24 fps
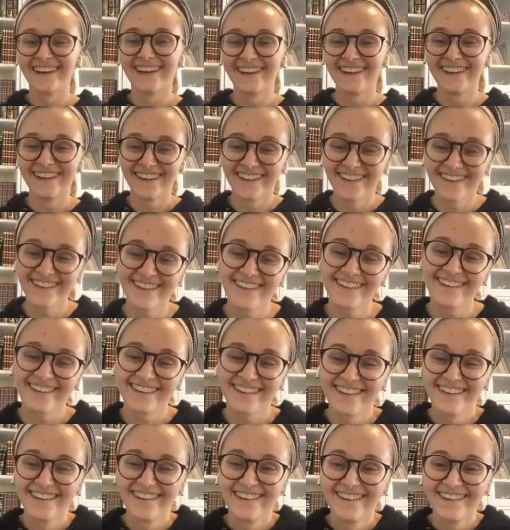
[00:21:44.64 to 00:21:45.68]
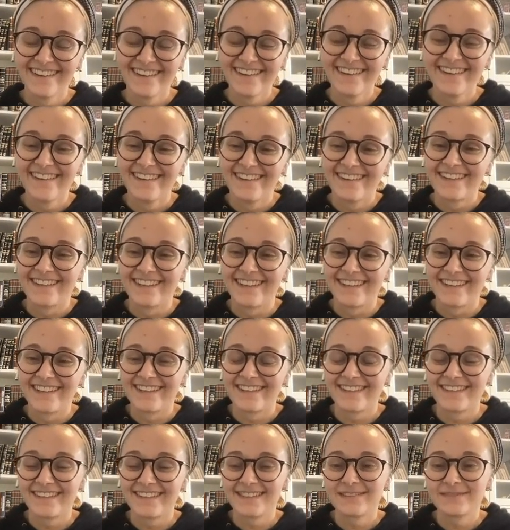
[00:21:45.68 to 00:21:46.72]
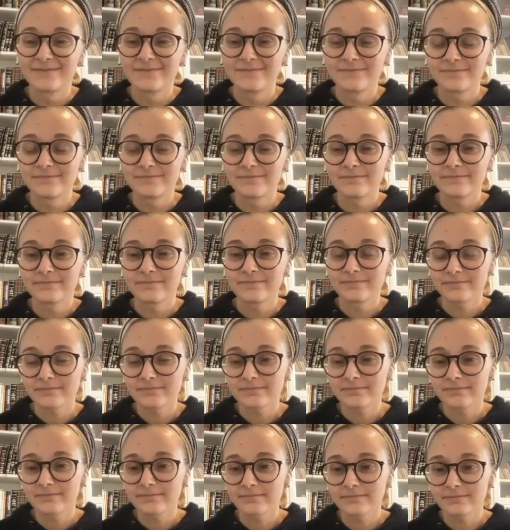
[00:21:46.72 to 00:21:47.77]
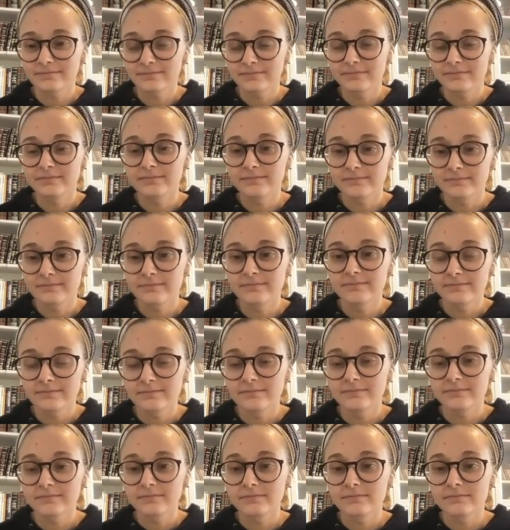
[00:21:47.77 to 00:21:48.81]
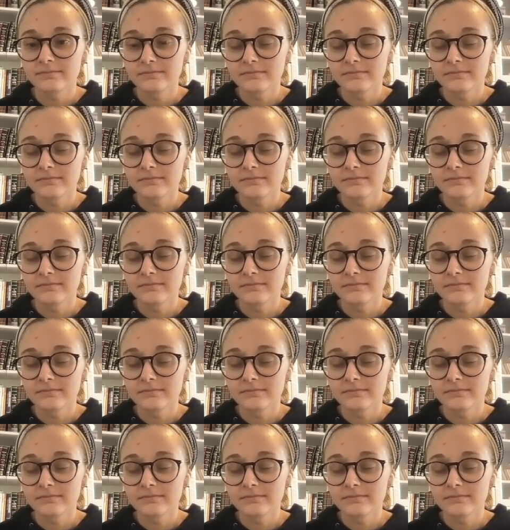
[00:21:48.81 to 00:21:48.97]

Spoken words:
The person shown says nothing.